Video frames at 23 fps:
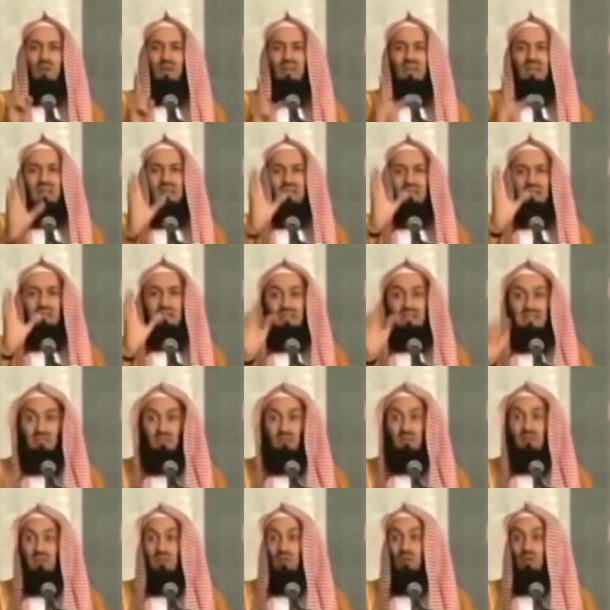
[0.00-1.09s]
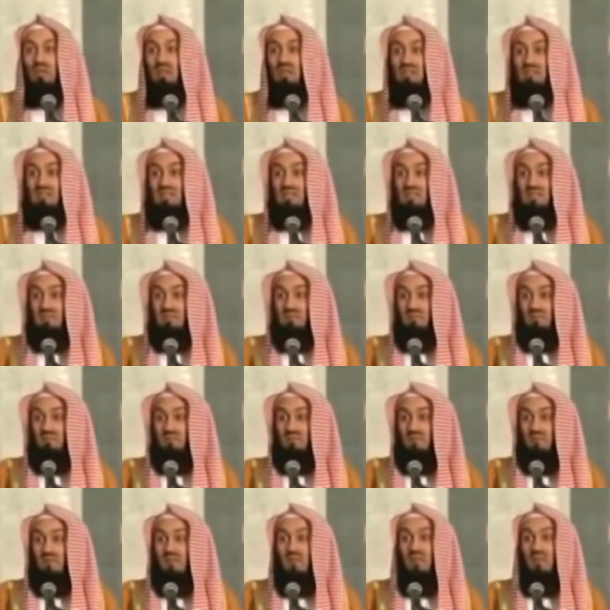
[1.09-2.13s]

one another. That's what the Quran says.